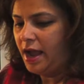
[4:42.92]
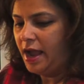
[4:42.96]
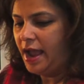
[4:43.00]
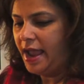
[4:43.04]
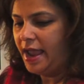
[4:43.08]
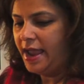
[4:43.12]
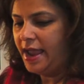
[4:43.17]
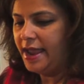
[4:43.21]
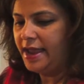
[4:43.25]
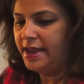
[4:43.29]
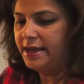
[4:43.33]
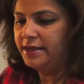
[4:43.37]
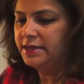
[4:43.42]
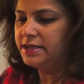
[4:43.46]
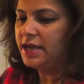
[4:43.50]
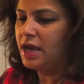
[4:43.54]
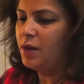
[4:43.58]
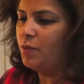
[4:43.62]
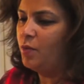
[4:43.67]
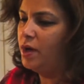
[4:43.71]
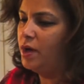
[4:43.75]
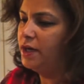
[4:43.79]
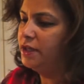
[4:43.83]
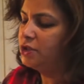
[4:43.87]
And I
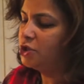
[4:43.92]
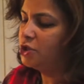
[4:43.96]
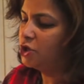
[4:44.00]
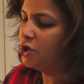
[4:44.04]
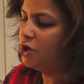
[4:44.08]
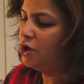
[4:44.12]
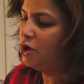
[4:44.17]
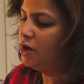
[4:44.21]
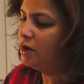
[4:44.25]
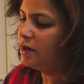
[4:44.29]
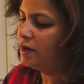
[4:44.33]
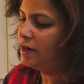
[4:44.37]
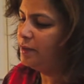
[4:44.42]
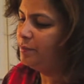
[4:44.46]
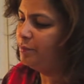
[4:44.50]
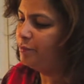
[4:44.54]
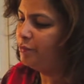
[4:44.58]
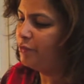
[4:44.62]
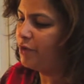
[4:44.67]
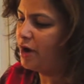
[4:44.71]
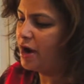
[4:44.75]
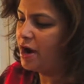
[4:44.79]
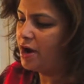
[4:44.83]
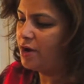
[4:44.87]
want it to cook and
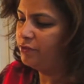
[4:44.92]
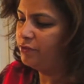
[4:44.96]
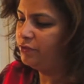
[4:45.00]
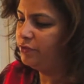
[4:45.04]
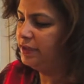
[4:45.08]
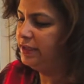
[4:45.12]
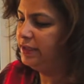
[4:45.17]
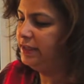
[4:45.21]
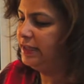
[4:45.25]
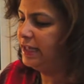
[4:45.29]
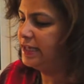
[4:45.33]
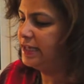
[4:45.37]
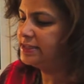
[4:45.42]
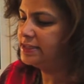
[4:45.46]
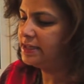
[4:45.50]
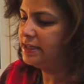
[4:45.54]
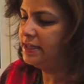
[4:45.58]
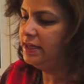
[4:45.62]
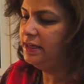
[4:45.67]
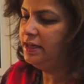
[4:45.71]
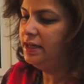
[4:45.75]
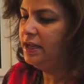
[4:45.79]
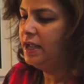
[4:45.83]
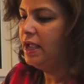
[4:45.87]
brown really
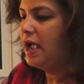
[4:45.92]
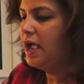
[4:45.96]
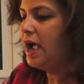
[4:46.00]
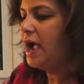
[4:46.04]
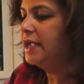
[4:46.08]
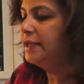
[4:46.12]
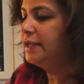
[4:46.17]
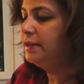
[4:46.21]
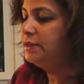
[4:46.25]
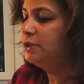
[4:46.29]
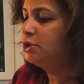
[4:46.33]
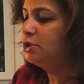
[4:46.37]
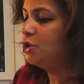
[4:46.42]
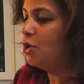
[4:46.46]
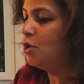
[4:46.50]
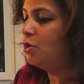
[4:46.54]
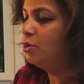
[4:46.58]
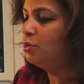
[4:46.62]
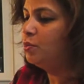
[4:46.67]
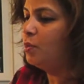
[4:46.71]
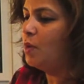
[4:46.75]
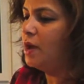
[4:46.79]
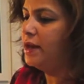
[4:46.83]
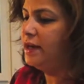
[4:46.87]
nicely. I don't
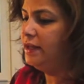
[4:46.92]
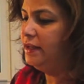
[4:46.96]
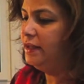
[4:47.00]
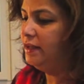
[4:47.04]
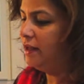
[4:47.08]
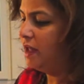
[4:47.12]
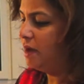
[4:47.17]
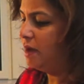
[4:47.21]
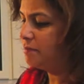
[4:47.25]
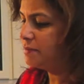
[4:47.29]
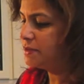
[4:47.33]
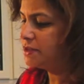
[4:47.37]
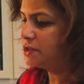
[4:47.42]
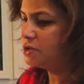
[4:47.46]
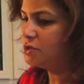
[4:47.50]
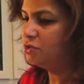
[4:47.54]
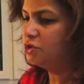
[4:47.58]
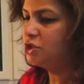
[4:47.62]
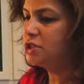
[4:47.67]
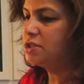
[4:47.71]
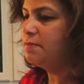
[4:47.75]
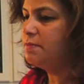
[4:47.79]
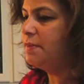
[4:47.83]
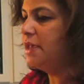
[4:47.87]
want any lumps, so
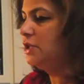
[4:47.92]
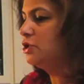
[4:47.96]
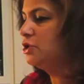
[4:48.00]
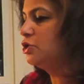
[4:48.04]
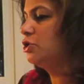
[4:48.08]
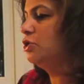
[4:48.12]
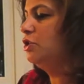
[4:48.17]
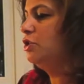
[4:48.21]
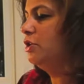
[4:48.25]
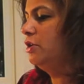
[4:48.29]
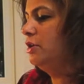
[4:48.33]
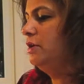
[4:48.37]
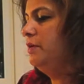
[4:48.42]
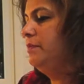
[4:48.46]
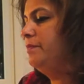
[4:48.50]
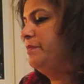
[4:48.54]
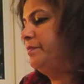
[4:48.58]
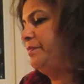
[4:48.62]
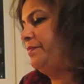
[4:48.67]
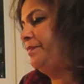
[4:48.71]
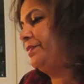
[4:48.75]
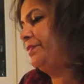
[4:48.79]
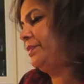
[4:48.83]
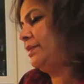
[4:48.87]
just make sure
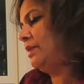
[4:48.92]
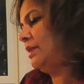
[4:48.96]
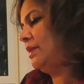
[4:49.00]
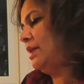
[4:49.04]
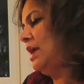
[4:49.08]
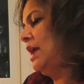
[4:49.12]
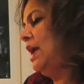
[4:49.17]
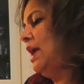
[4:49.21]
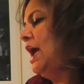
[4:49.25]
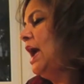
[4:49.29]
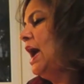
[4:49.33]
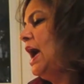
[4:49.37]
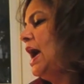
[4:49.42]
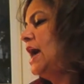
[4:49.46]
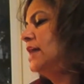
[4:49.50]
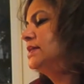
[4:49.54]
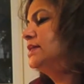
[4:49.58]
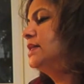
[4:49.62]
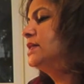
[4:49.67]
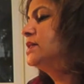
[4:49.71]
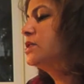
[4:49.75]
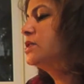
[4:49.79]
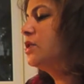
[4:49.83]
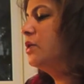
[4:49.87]
as
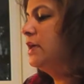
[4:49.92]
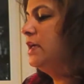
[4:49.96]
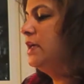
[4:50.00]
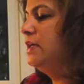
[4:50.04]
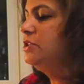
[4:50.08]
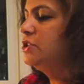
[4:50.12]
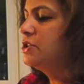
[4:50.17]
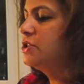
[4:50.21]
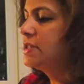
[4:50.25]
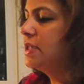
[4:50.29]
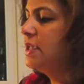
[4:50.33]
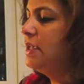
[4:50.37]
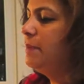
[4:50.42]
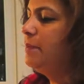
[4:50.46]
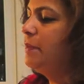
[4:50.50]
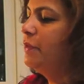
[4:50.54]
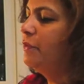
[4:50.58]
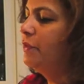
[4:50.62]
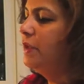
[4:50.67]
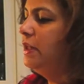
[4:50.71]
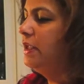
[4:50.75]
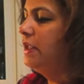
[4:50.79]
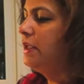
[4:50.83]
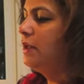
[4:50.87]
it's cooking, just keep a
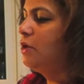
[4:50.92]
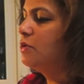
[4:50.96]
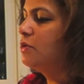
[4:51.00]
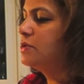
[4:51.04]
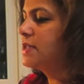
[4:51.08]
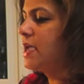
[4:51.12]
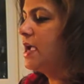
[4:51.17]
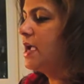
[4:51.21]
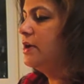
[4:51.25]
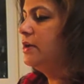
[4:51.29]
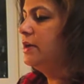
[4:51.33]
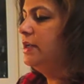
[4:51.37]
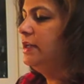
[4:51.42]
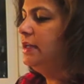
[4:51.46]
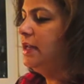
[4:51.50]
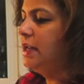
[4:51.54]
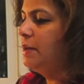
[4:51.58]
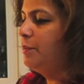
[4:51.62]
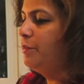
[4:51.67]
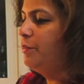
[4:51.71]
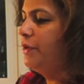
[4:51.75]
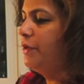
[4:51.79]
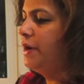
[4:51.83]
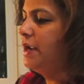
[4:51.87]
really close eye on it
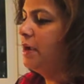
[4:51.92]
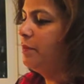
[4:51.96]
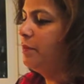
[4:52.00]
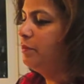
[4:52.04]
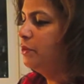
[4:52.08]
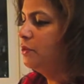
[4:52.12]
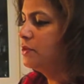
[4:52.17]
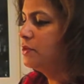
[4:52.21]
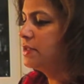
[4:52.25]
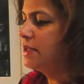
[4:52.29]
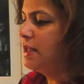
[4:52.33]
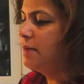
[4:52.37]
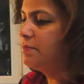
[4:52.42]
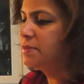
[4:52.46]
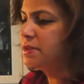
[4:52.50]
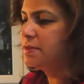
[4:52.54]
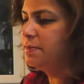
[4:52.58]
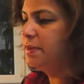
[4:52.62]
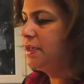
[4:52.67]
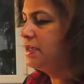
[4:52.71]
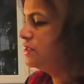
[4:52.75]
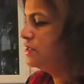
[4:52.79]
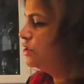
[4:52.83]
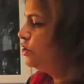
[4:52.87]
and break up those lumps,
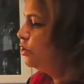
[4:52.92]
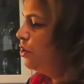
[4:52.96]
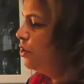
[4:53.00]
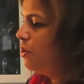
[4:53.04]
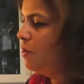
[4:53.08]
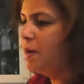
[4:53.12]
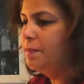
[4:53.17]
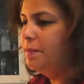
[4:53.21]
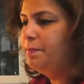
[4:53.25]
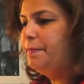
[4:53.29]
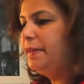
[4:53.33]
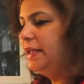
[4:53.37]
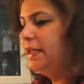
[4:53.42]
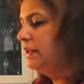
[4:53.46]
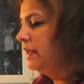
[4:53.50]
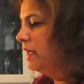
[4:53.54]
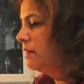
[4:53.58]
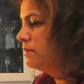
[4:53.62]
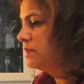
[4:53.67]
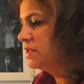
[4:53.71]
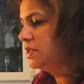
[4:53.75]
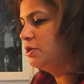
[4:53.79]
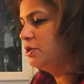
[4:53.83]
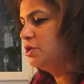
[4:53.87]
because you don't want big
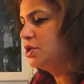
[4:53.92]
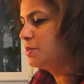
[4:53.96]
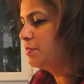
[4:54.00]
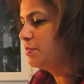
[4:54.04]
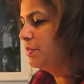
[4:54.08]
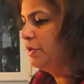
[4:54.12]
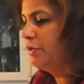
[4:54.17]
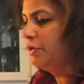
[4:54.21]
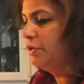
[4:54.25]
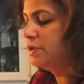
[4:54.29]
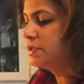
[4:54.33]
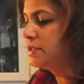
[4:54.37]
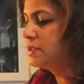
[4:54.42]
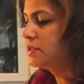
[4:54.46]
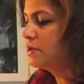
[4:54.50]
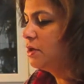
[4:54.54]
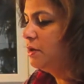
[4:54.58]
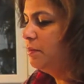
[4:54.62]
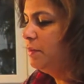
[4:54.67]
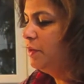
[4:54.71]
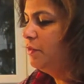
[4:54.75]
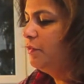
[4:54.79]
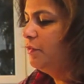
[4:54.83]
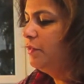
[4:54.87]
lumps in your spring rolls. It's going to
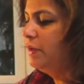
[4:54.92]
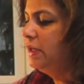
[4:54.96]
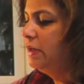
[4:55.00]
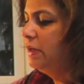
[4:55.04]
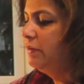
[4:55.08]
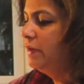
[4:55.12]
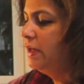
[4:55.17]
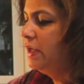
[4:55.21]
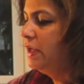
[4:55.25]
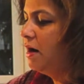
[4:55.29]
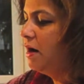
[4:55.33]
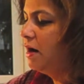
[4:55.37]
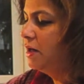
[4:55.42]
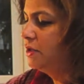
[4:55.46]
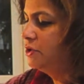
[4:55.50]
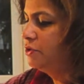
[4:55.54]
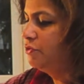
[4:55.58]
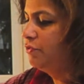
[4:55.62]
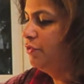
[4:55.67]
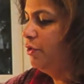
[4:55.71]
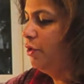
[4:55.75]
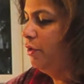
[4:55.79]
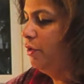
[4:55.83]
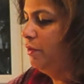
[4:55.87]
be really, really hard to
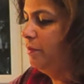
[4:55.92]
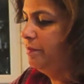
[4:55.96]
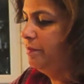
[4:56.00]
roll.